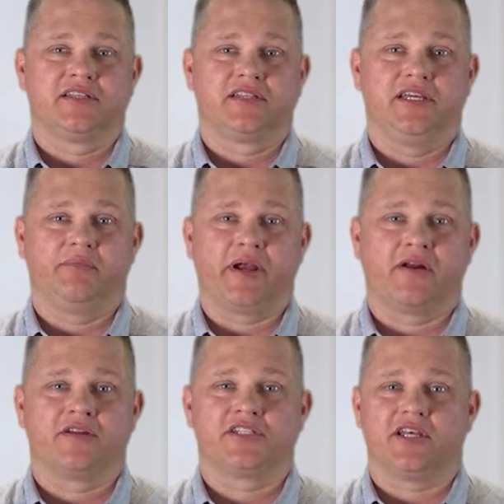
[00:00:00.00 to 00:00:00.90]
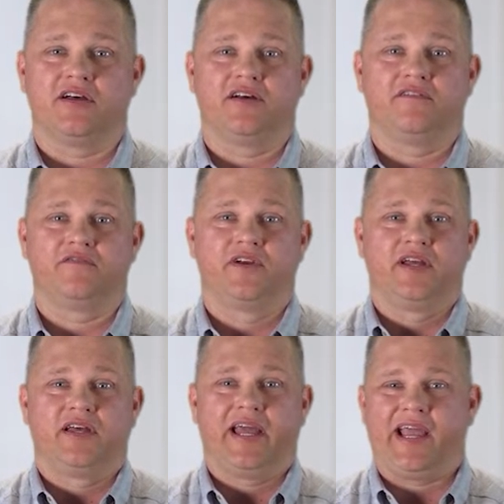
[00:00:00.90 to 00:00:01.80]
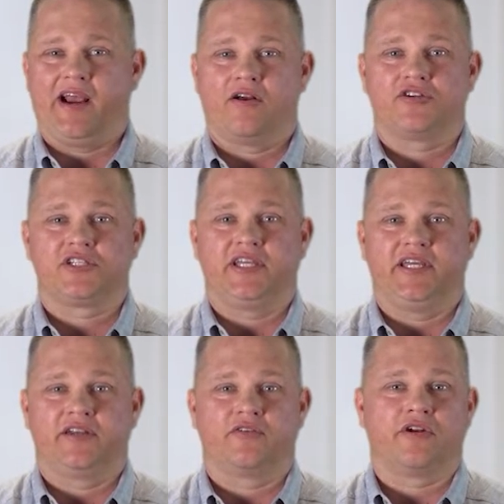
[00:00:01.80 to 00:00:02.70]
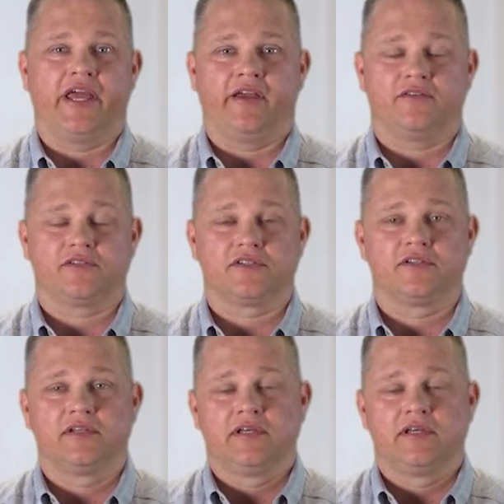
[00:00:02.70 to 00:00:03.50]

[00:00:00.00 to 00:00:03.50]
the appearance of hair, skin, or nails.